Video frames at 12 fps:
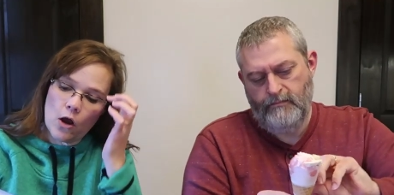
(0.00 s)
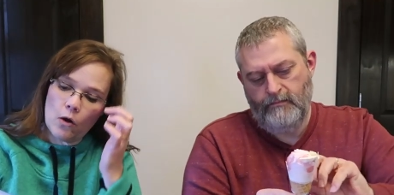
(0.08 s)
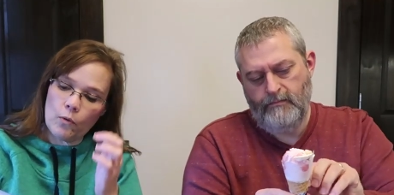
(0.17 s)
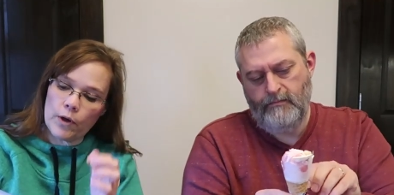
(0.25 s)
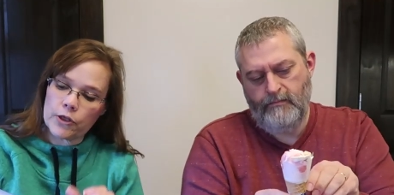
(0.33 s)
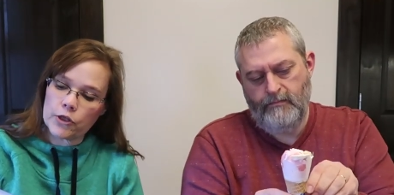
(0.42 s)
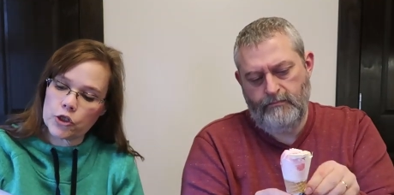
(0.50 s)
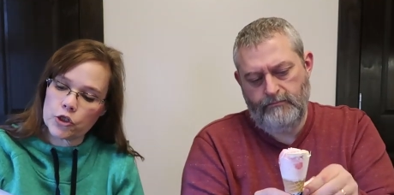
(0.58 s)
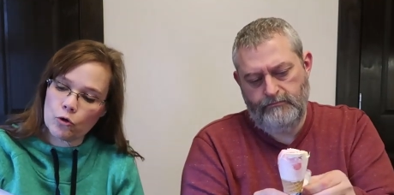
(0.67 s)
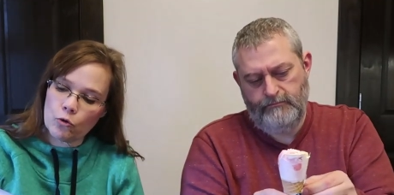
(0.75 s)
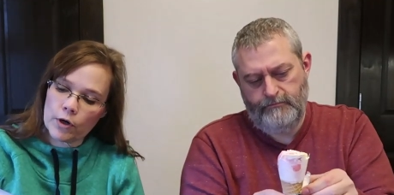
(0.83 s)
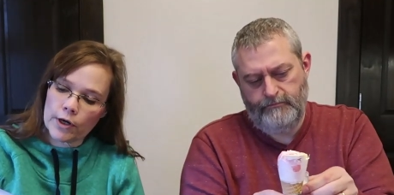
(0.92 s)
Speaker 1: with
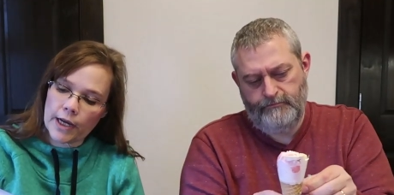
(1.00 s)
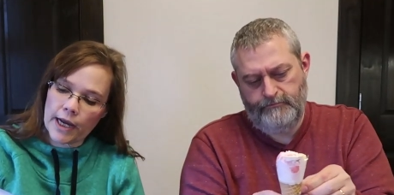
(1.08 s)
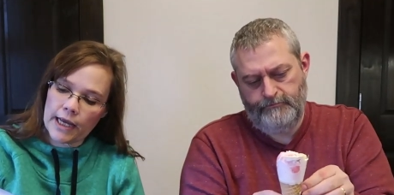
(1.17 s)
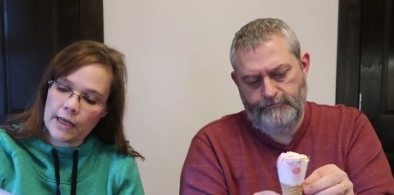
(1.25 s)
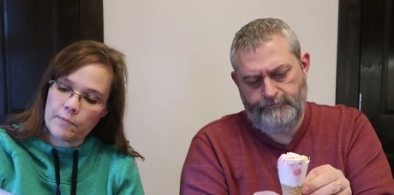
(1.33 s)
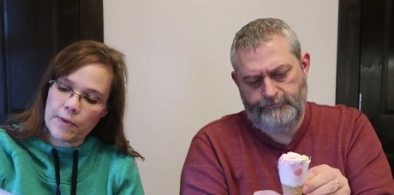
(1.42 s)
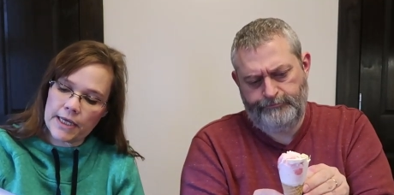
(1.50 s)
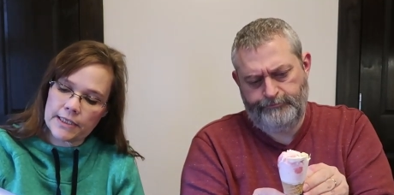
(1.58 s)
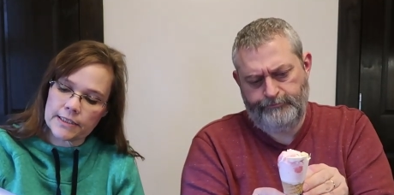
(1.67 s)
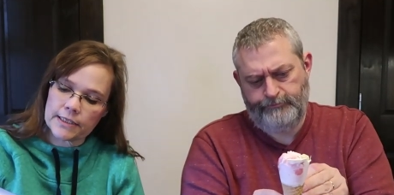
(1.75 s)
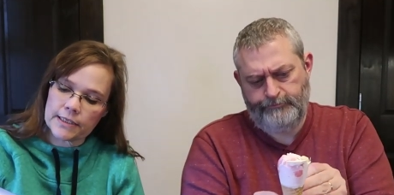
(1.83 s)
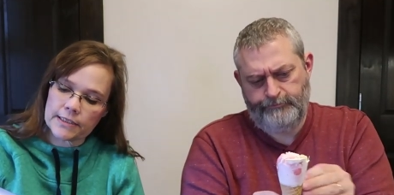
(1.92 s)
shortcake
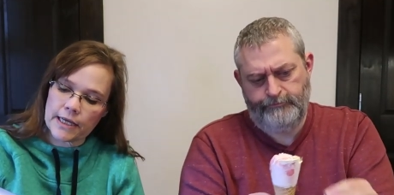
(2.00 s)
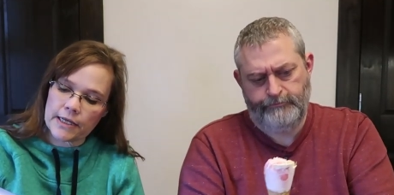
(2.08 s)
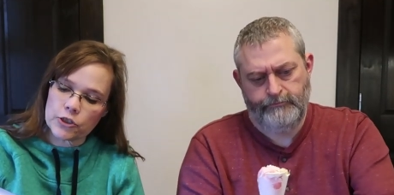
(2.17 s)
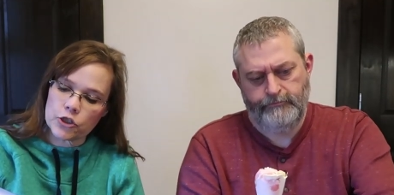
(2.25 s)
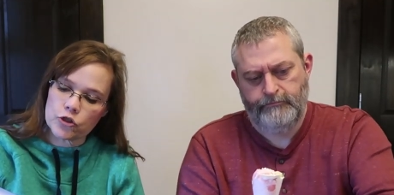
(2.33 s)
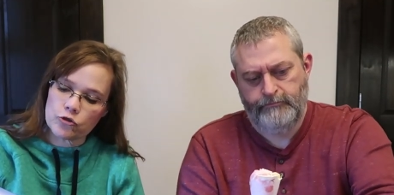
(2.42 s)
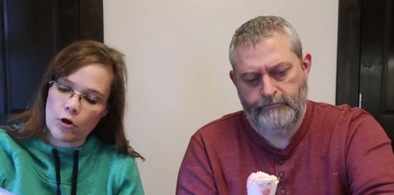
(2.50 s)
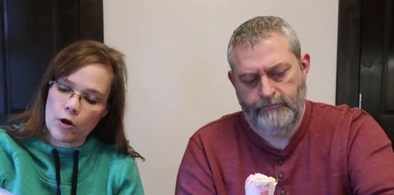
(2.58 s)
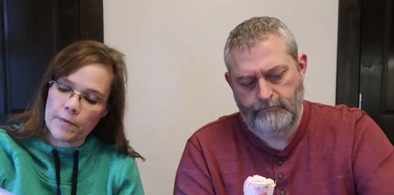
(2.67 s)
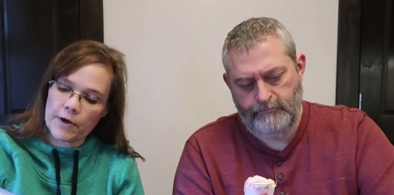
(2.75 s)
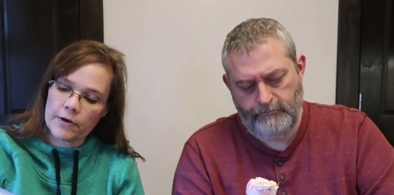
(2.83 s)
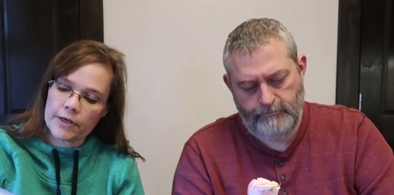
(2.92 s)
pieces and
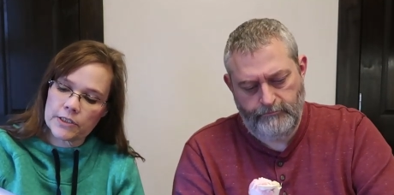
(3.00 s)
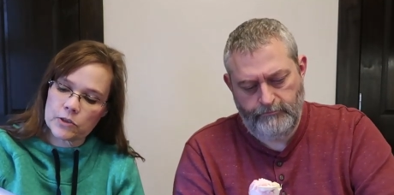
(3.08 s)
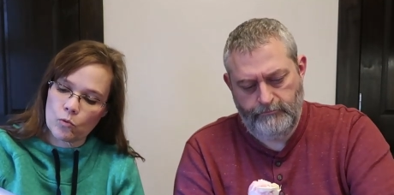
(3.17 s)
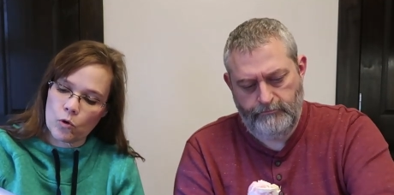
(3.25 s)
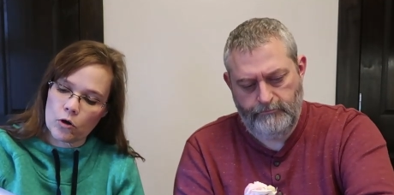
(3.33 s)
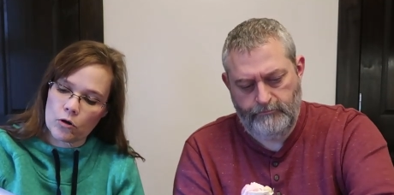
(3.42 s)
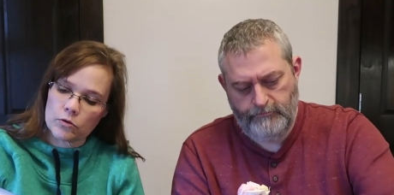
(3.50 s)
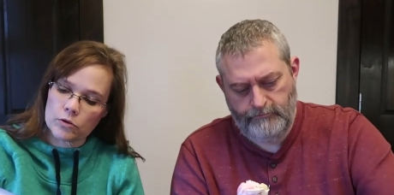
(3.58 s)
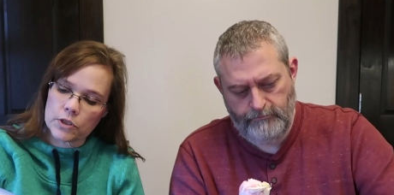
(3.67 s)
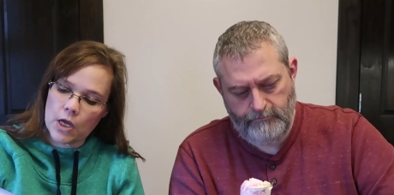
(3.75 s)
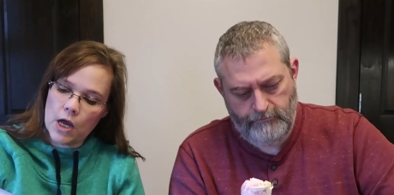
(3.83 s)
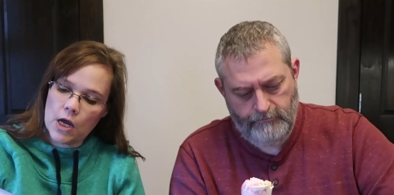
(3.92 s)
strawberry
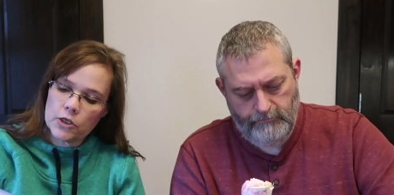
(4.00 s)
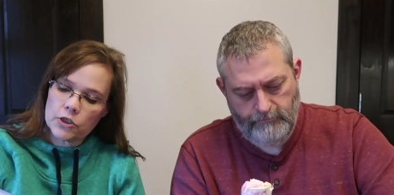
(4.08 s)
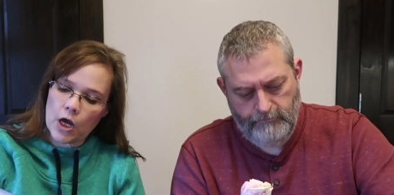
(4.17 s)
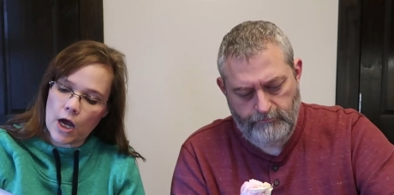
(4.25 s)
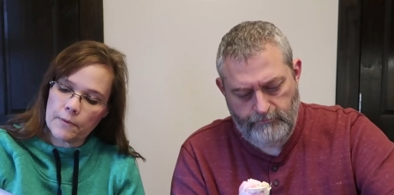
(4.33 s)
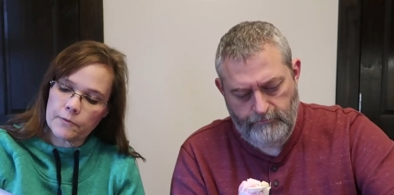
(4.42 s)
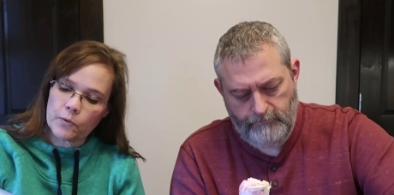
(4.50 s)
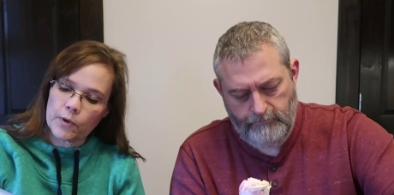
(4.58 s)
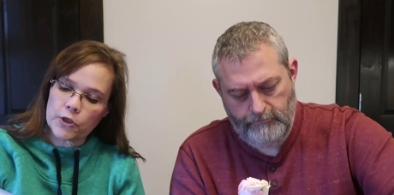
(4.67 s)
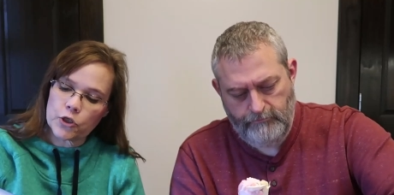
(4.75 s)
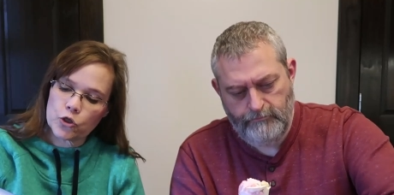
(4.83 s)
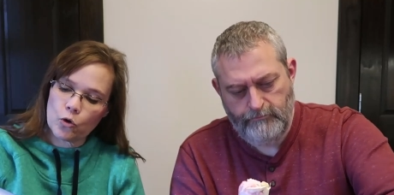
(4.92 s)
swirls topped
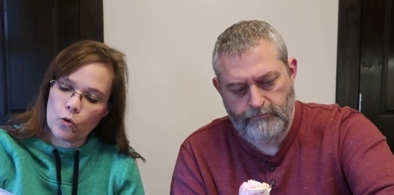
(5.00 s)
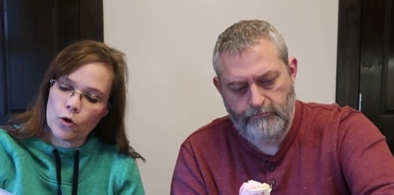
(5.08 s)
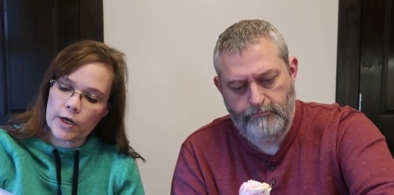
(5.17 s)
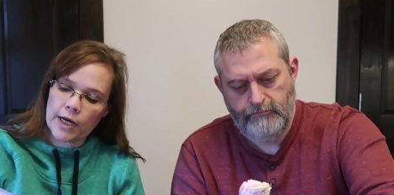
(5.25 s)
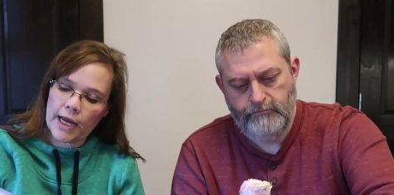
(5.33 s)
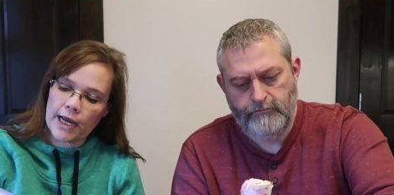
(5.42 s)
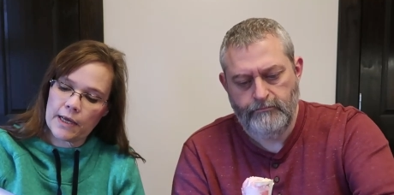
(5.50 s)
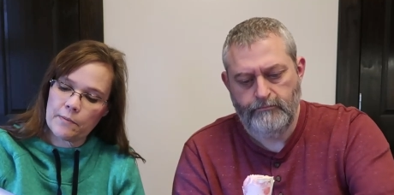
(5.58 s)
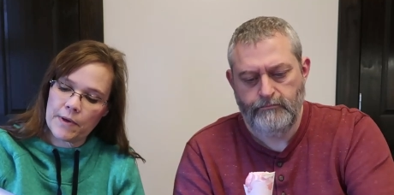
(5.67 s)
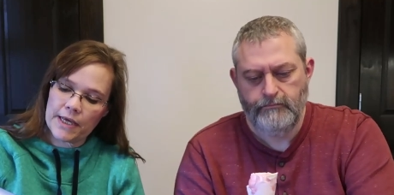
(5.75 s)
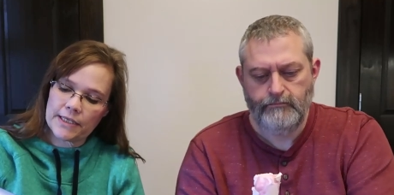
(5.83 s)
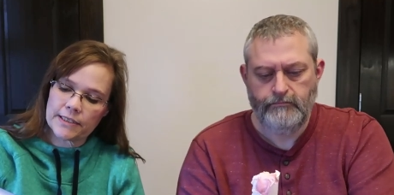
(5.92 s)
with
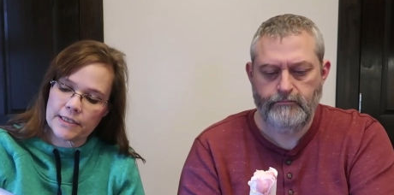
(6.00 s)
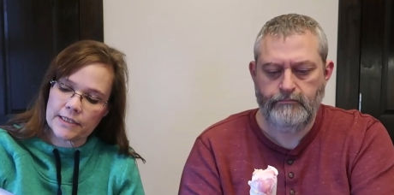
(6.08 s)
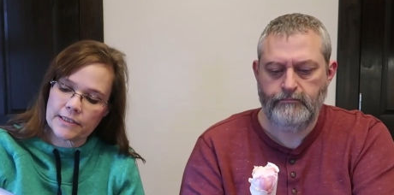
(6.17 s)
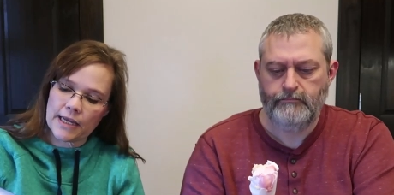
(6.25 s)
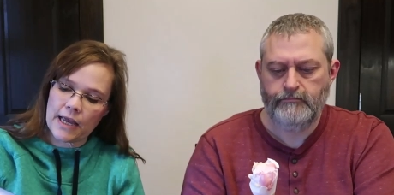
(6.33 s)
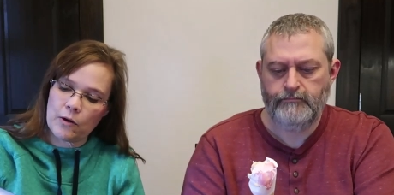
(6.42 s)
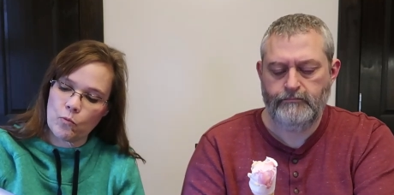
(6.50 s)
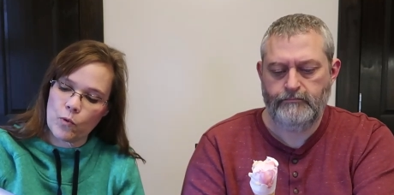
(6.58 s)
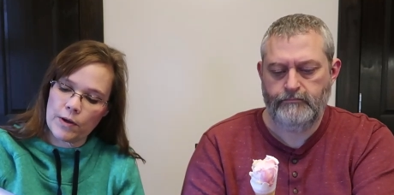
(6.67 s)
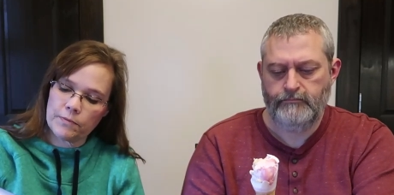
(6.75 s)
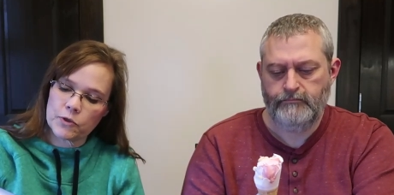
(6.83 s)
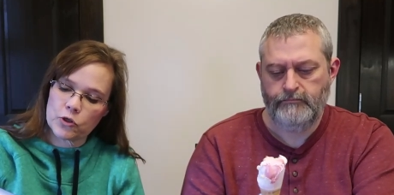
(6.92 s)
shortcake pieces and
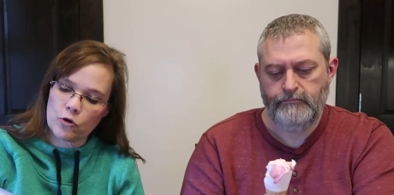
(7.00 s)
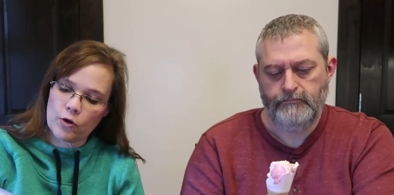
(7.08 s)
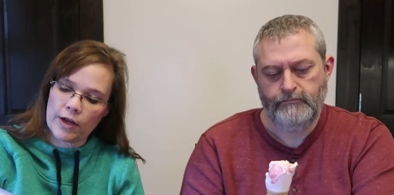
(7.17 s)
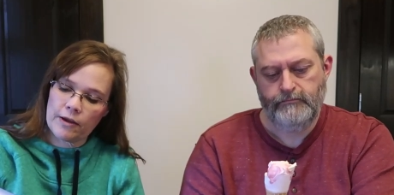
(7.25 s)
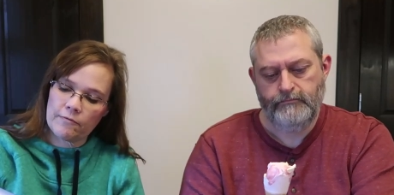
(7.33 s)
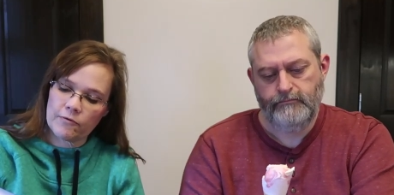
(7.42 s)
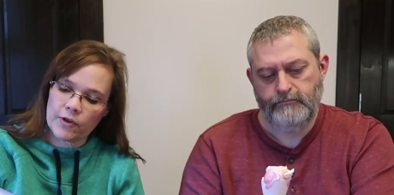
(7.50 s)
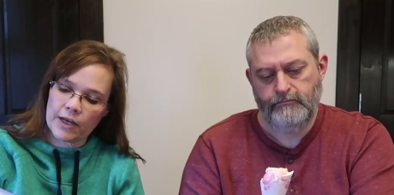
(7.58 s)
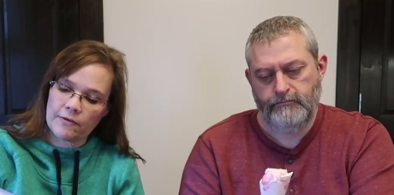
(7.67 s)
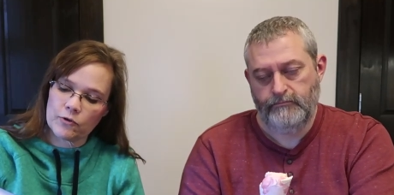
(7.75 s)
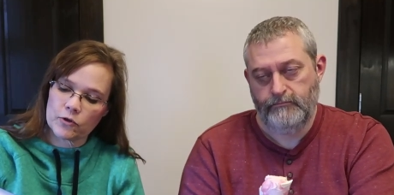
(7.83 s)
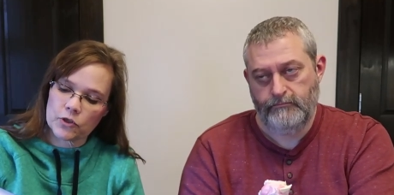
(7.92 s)
whipped cream
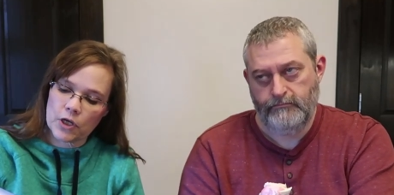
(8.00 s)
flavor